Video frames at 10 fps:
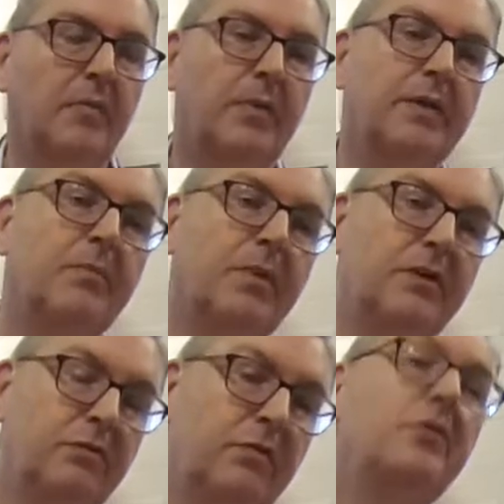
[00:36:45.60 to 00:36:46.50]
Yeah.
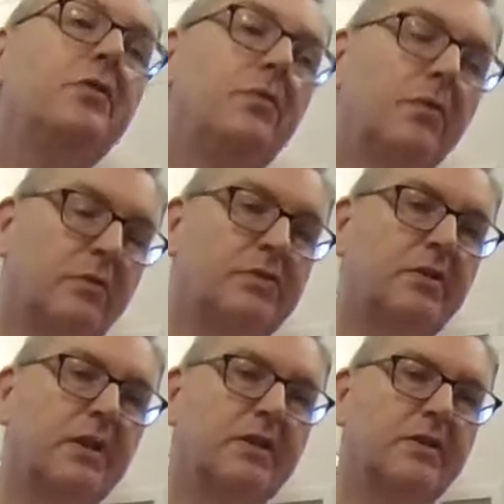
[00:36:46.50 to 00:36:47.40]
But you do
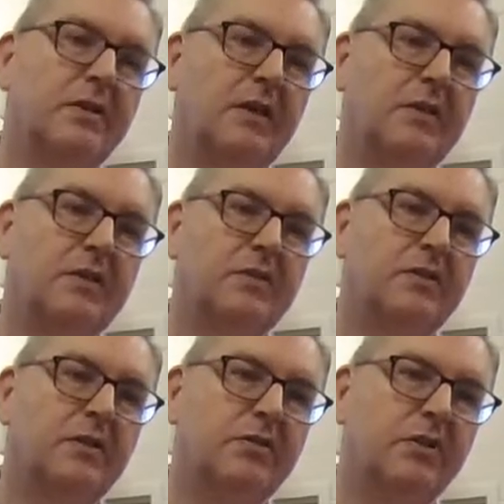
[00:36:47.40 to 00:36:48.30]
also get in
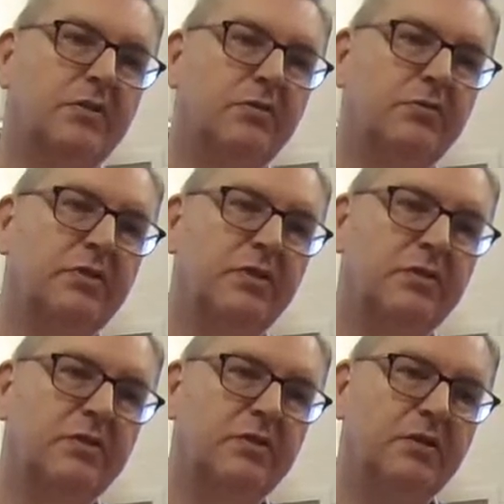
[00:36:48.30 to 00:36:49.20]
Eastern liturgical
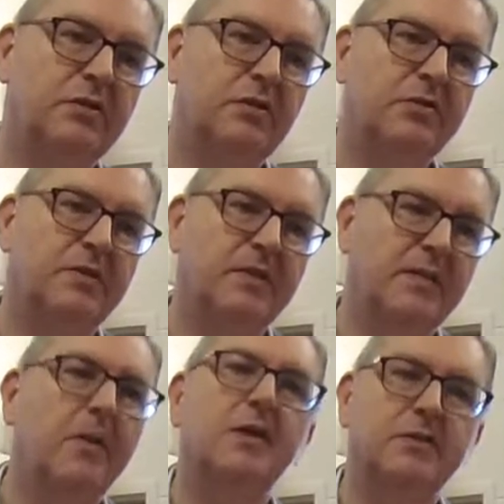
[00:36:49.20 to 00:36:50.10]
traditions this concept of
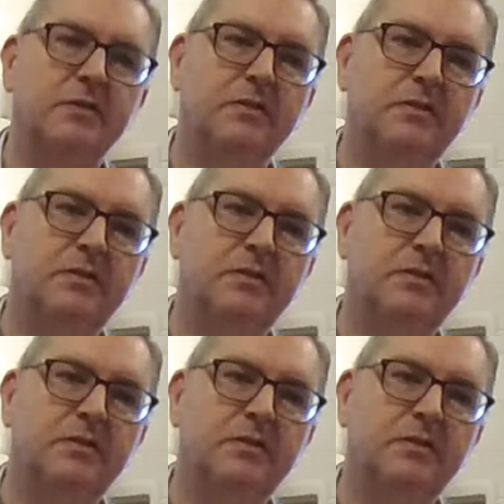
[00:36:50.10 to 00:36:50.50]
the martyrs.